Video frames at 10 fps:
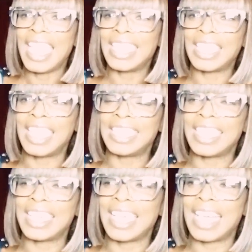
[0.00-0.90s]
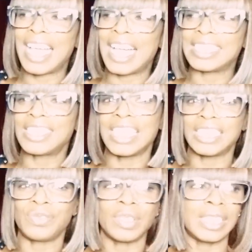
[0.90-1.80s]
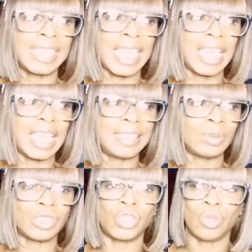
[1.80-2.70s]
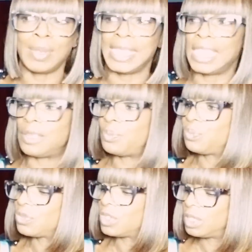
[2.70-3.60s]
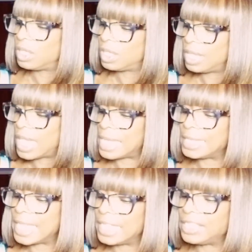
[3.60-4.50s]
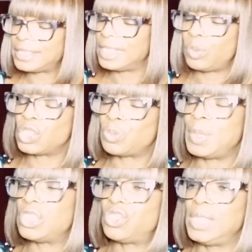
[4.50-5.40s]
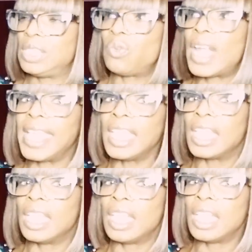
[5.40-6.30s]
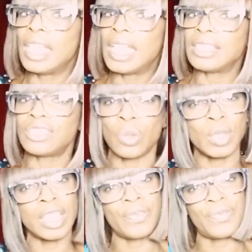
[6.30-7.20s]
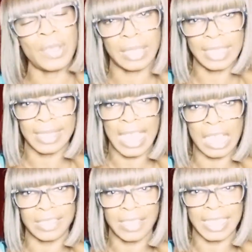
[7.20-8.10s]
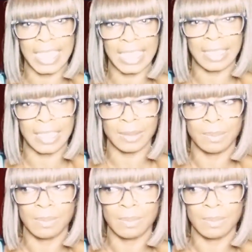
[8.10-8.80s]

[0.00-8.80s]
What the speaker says: and I started to feel like there was too many alligators and they weren't being treated right. And so when I feel like that, I start getting like,